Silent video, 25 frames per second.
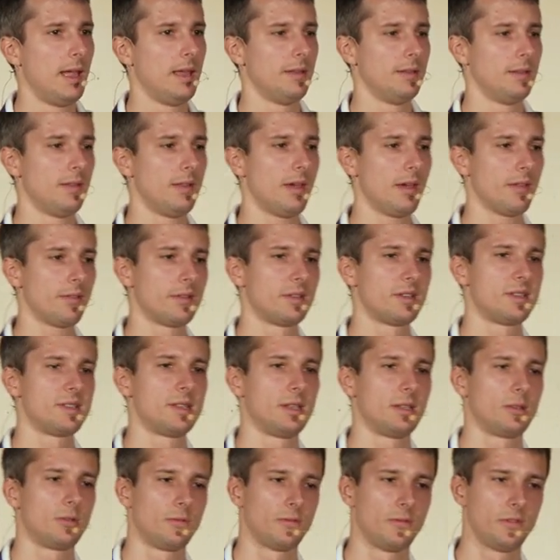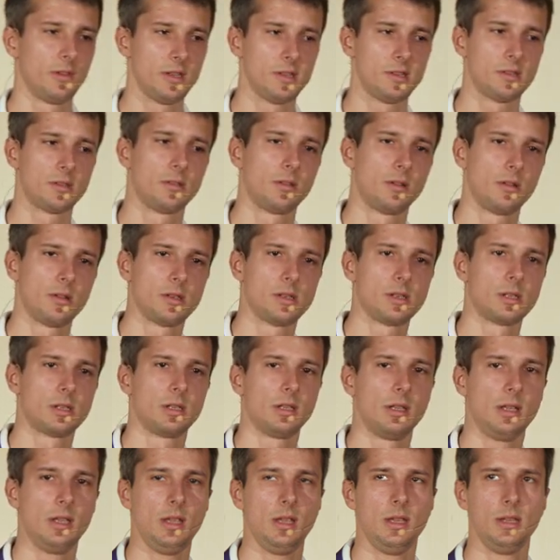And another set of listeners
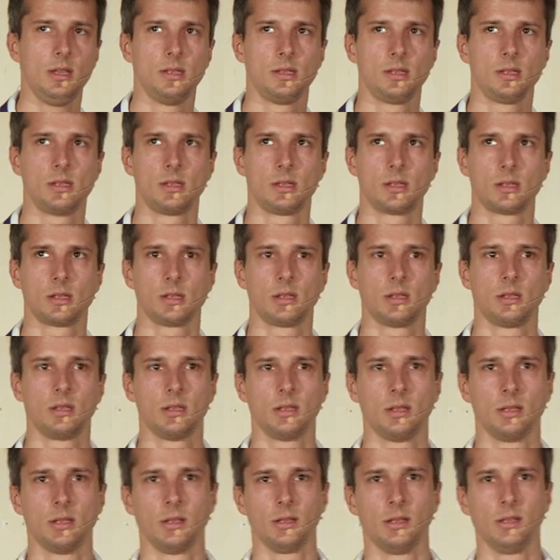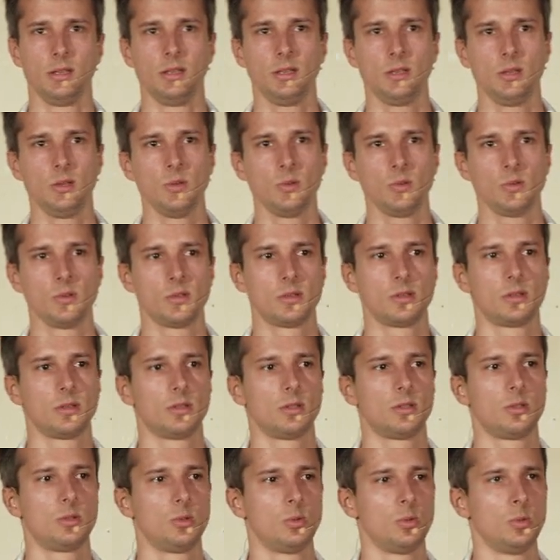is uh, used
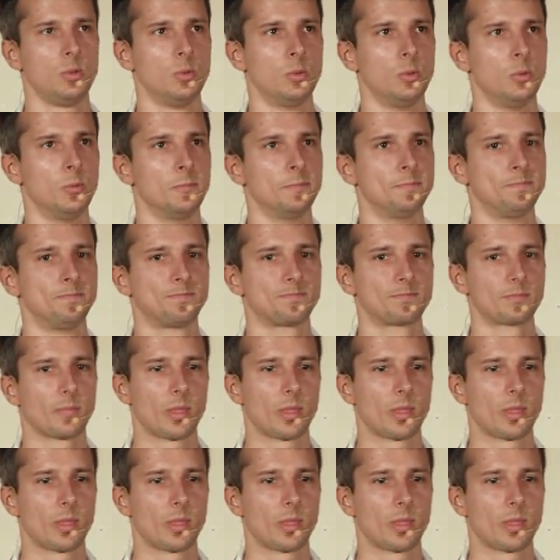to